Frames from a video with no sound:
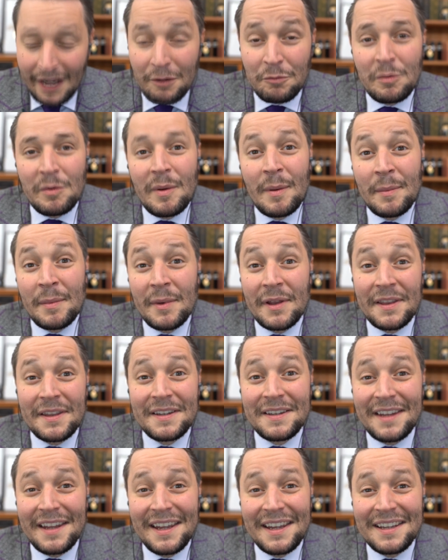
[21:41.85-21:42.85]
I remember
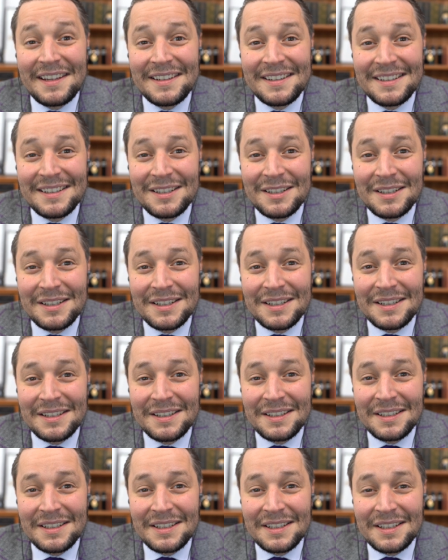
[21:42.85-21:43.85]
the day
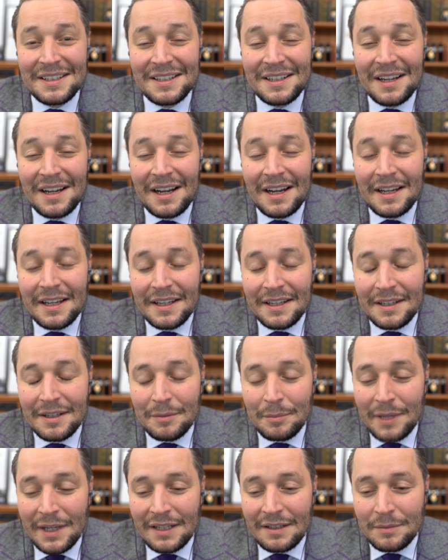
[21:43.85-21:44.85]

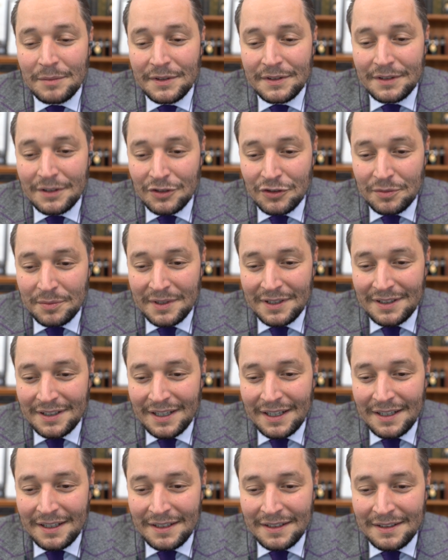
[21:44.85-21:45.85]
I met Mr. Schmidt,
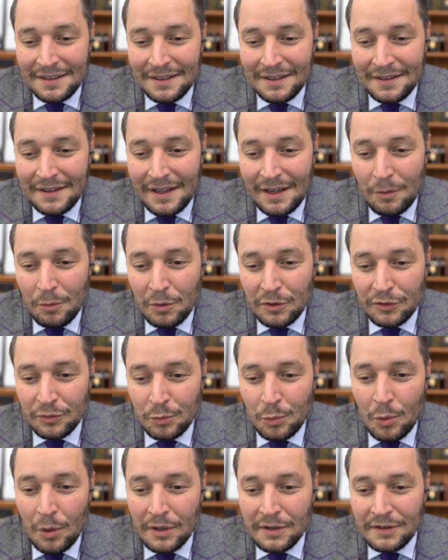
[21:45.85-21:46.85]
and there
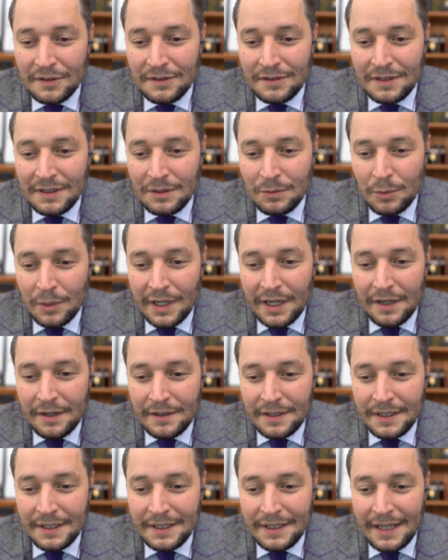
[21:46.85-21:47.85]
was one scene
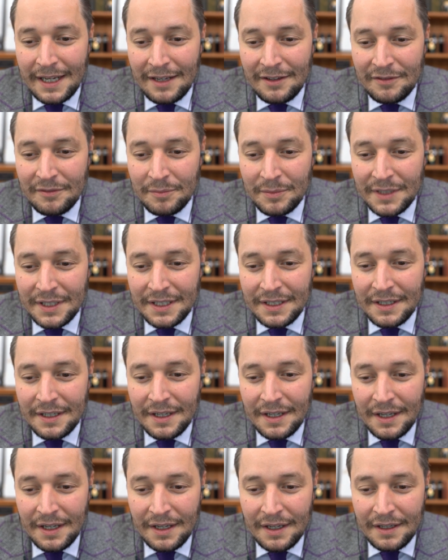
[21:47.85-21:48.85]
where he gave
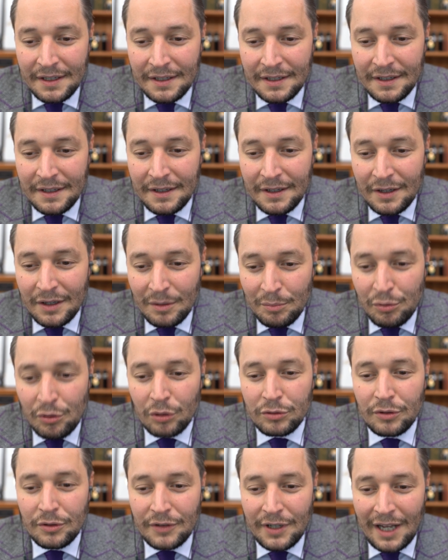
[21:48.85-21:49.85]
me a
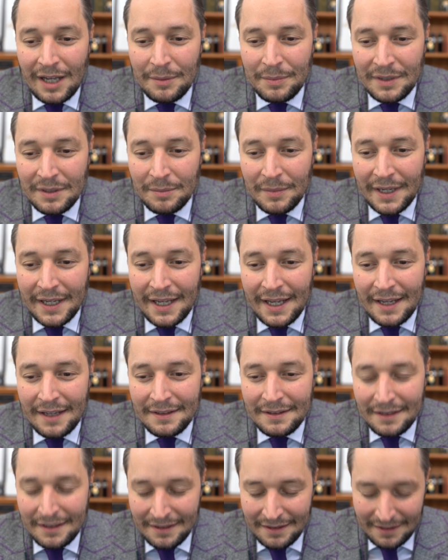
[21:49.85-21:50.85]
prototype in my
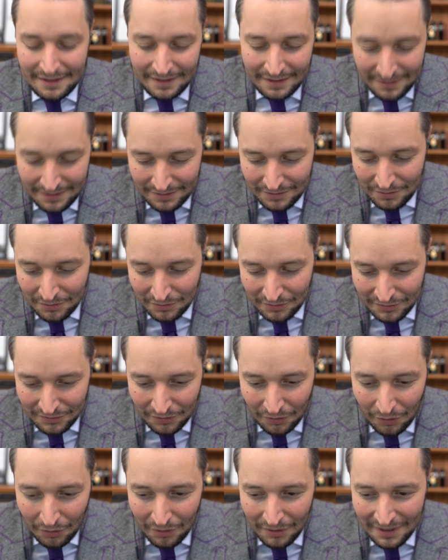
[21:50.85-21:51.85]
hand, and I, you know,
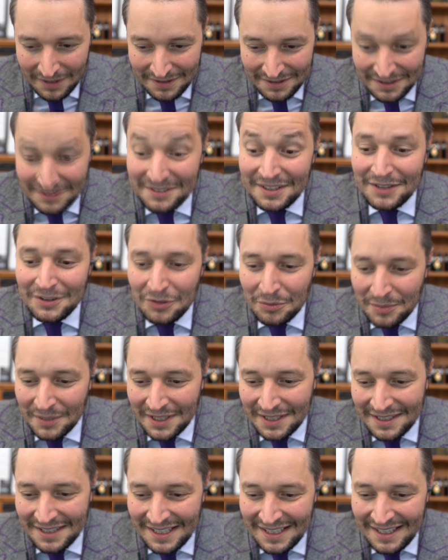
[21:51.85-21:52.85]
saw, and he said to
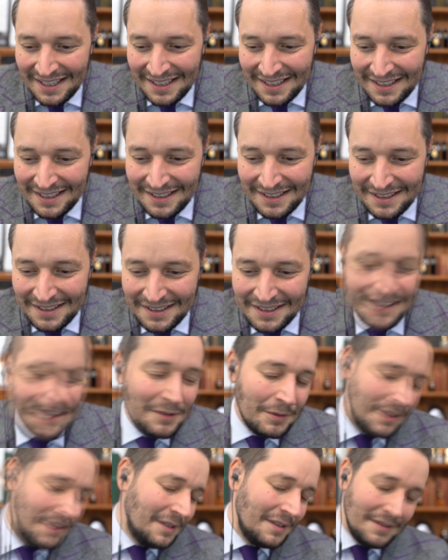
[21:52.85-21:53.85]
me,
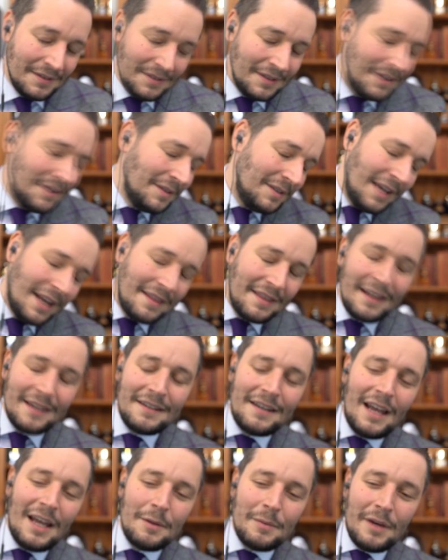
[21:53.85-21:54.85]
at
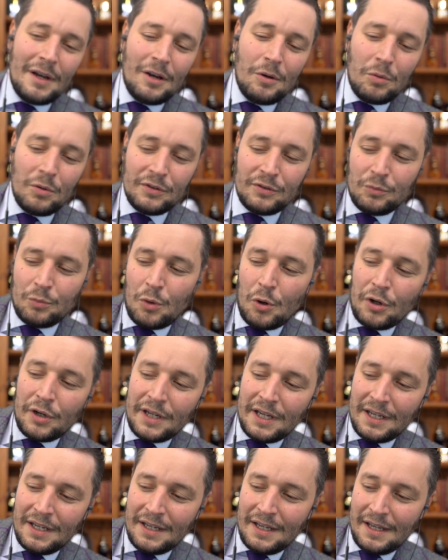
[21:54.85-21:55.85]
that time I was
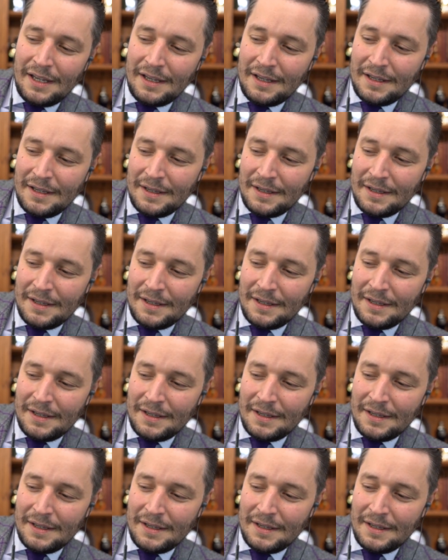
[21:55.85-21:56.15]
working